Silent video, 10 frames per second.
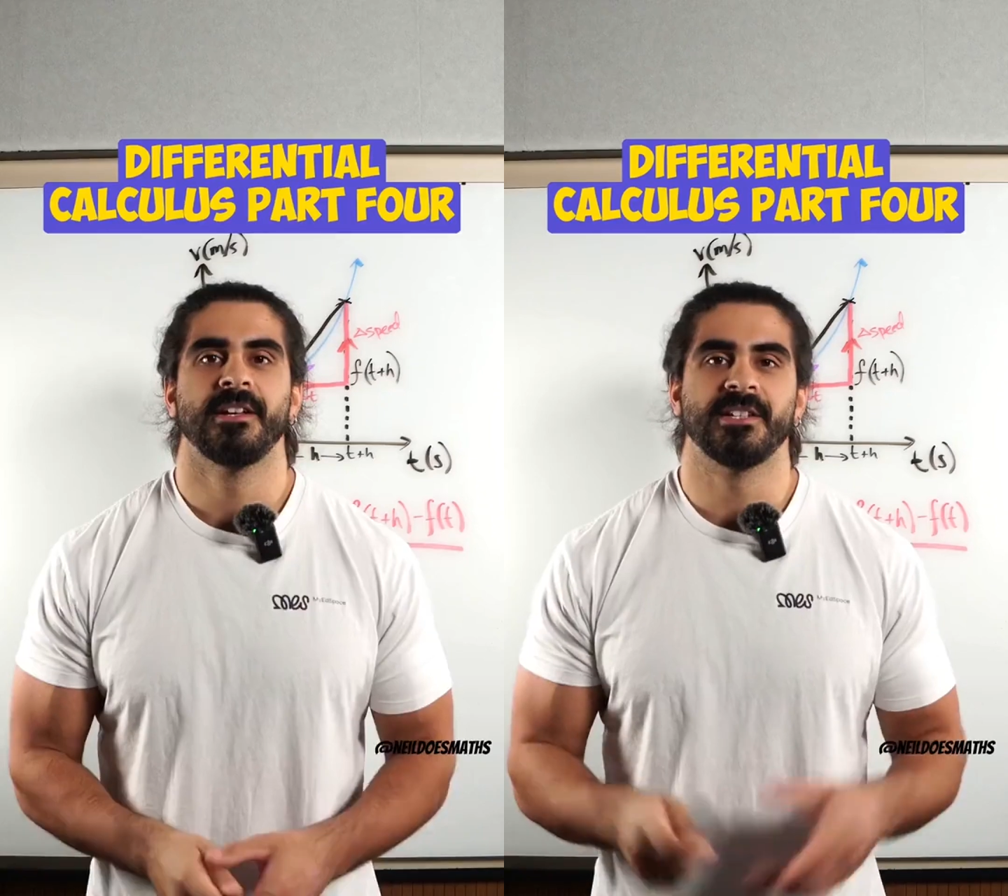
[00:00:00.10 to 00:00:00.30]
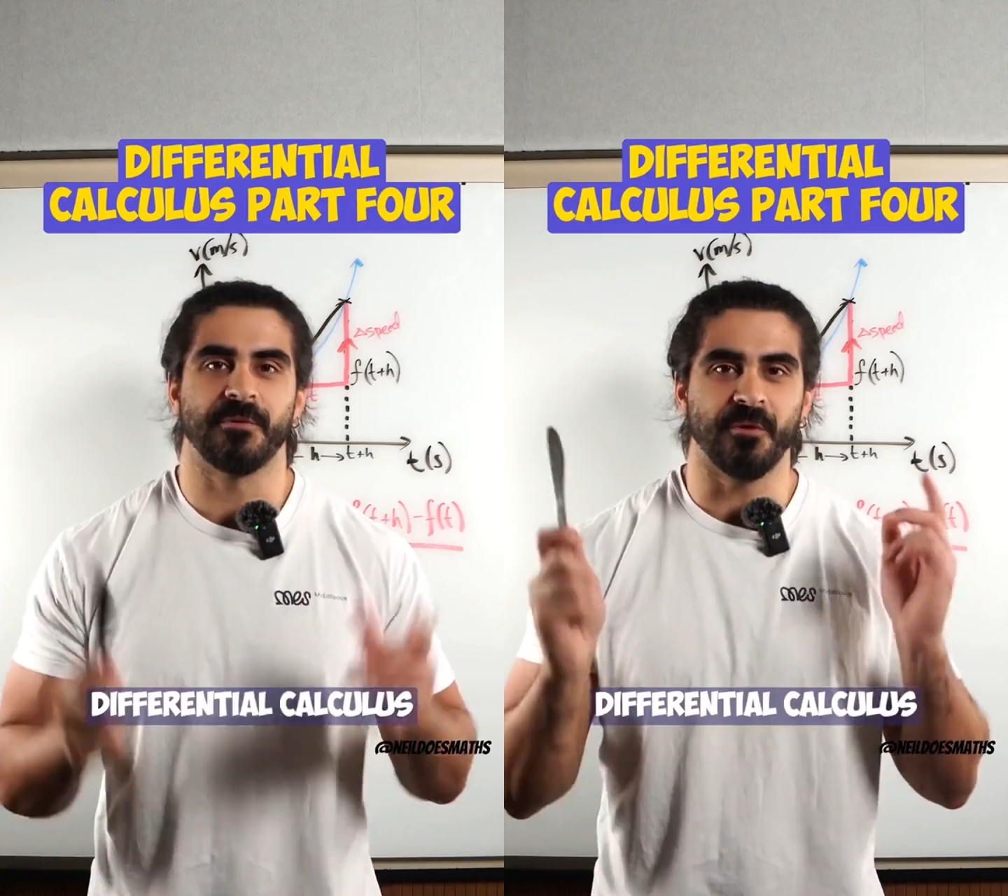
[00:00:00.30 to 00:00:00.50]

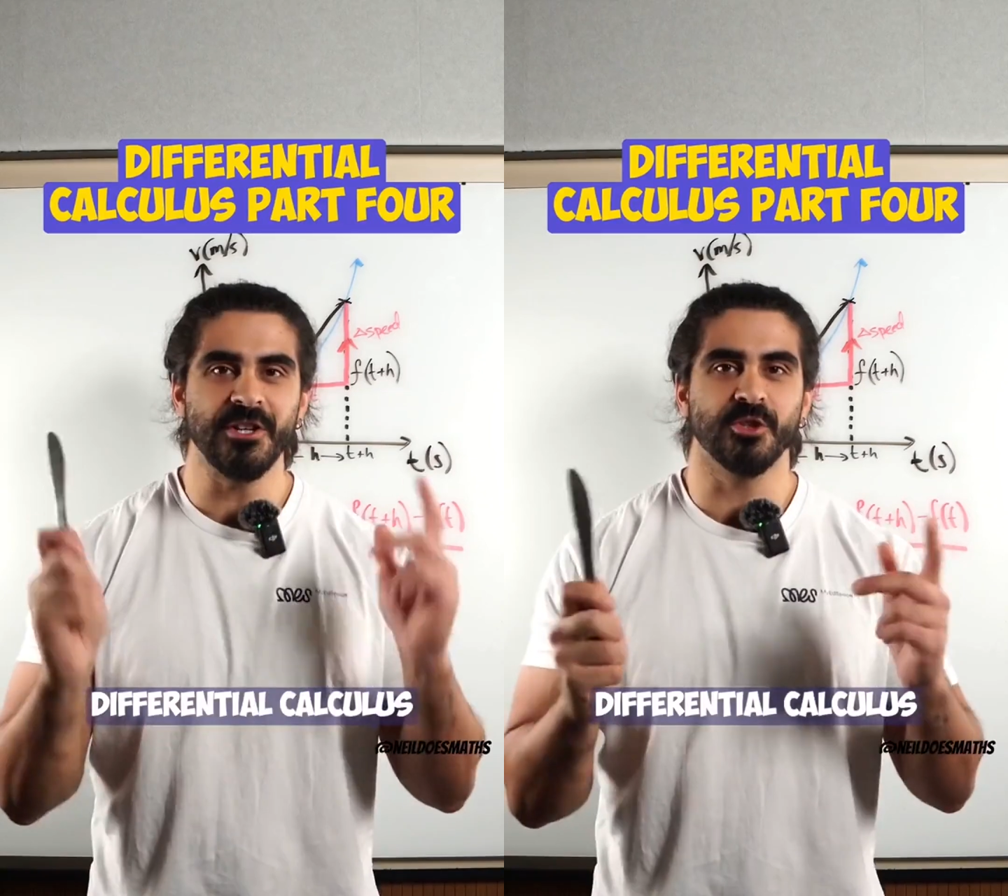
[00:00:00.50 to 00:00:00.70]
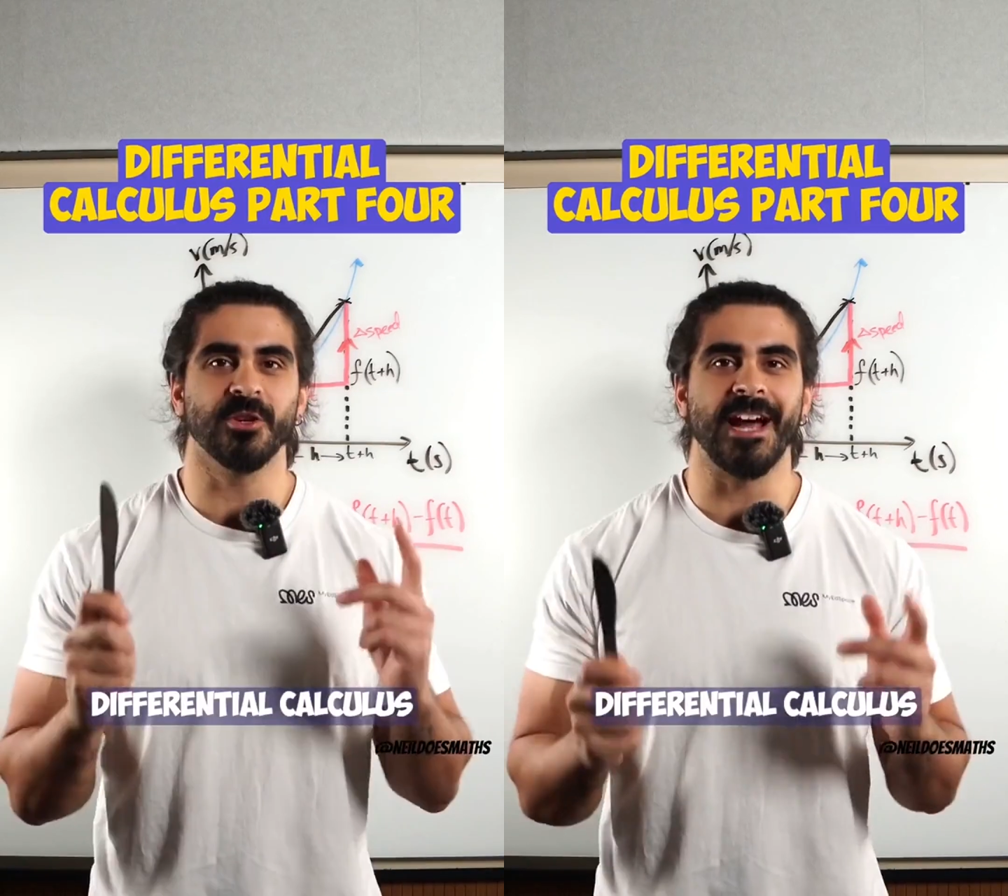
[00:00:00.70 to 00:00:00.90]

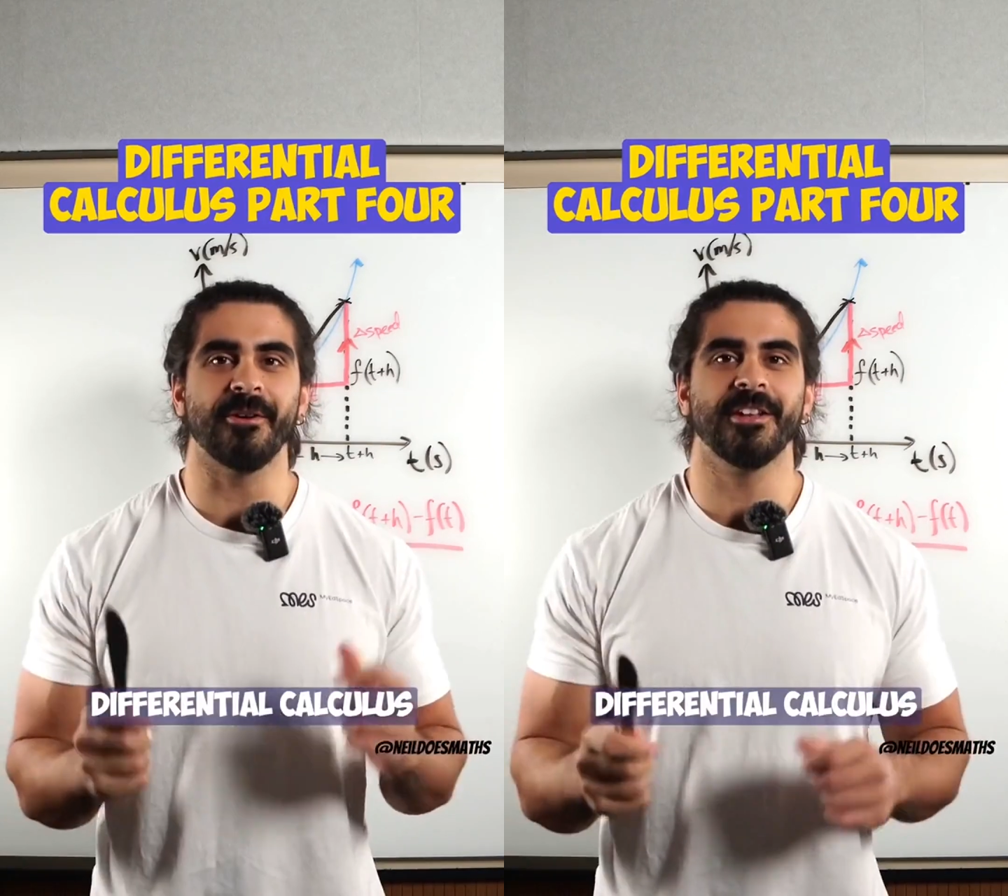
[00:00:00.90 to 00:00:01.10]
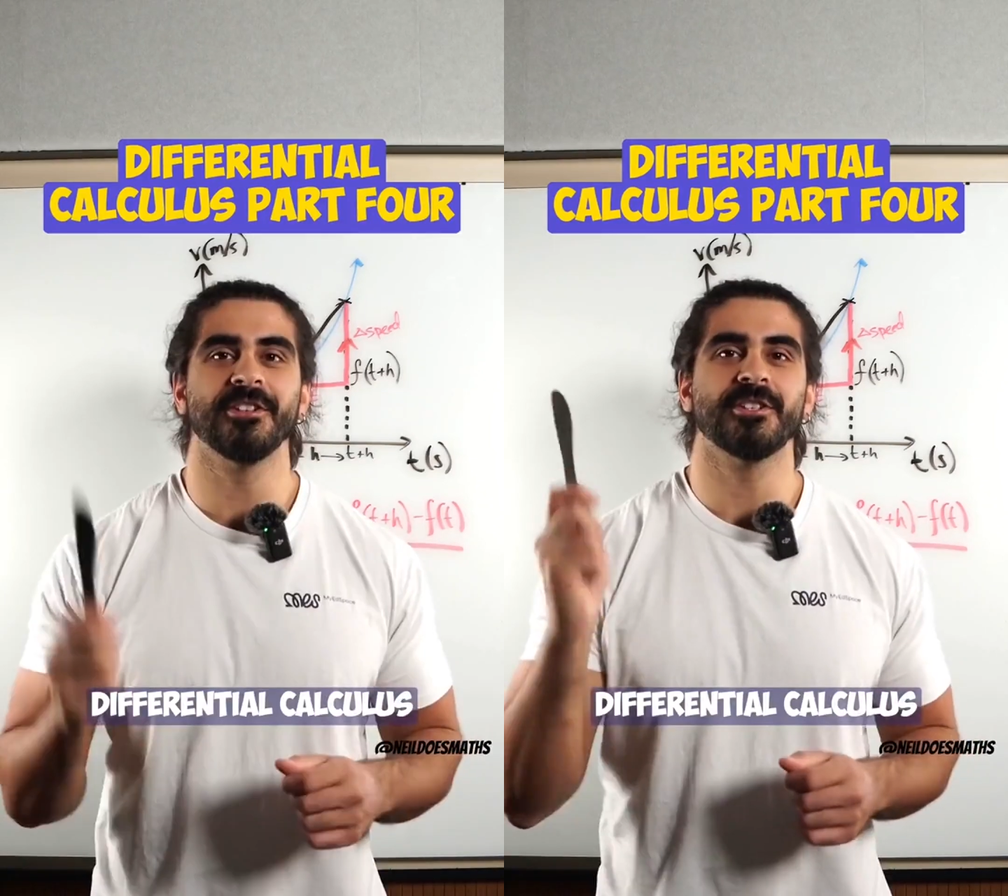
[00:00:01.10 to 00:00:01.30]
Differential
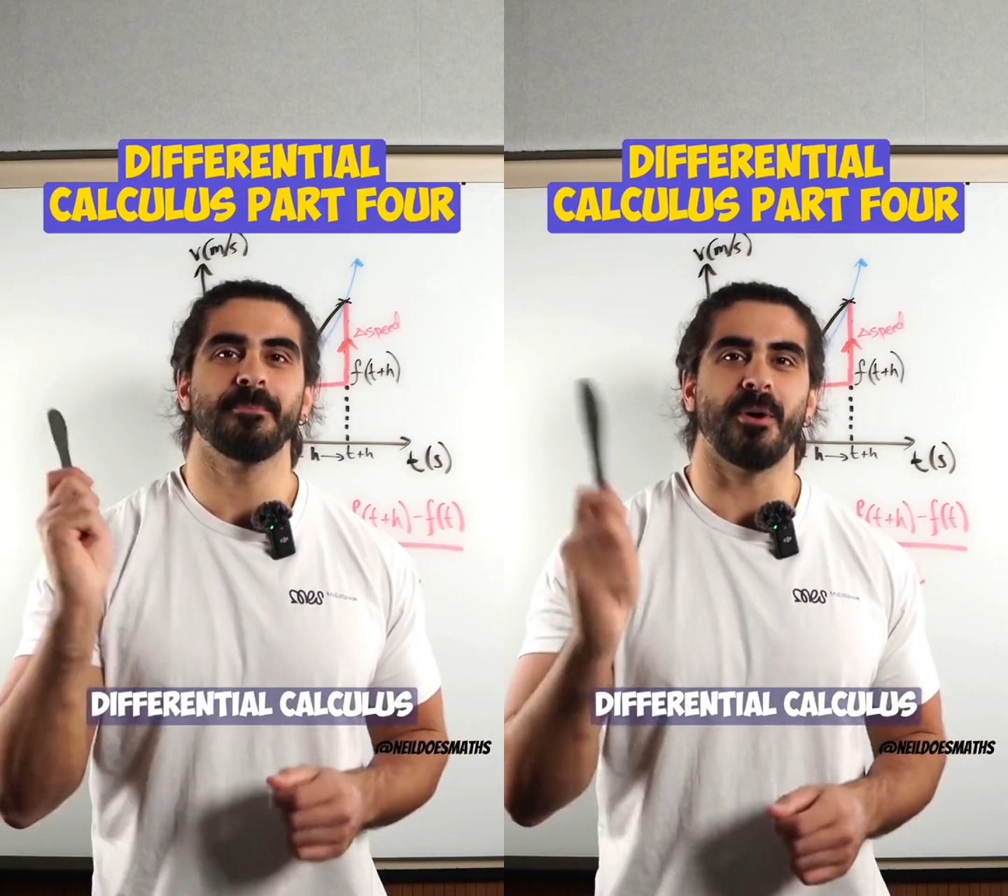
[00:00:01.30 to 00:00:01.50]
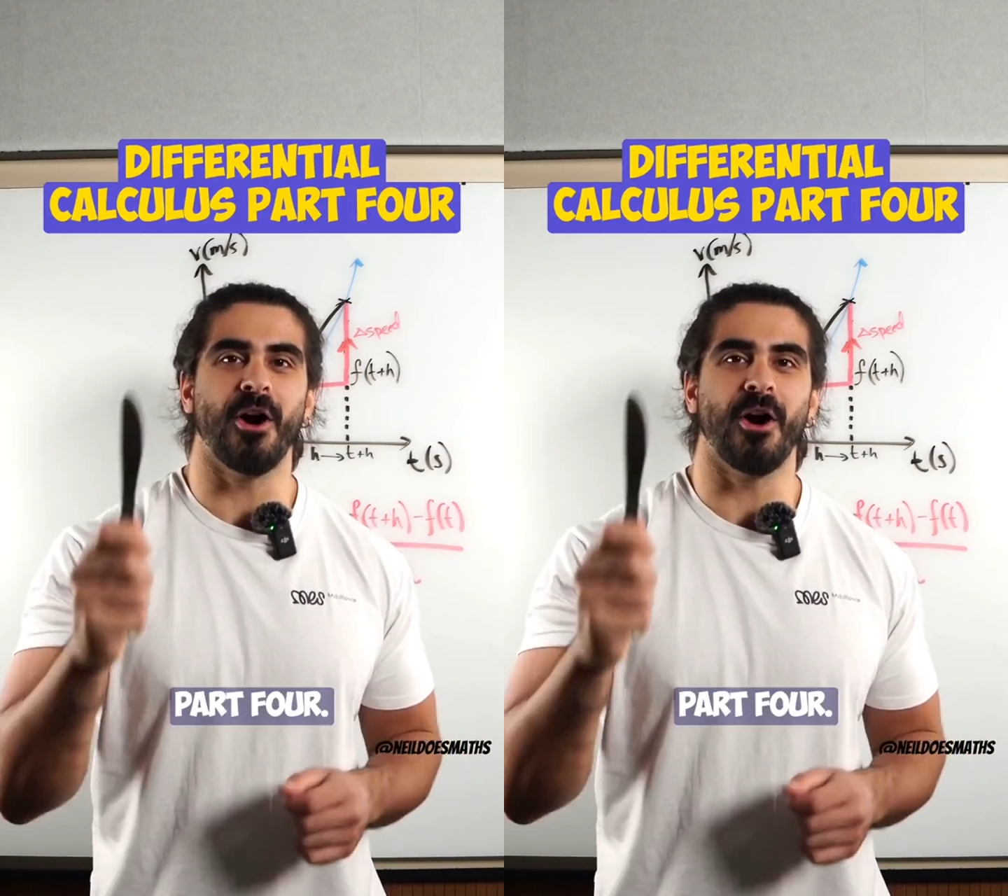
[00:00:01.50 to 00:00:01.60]
calculus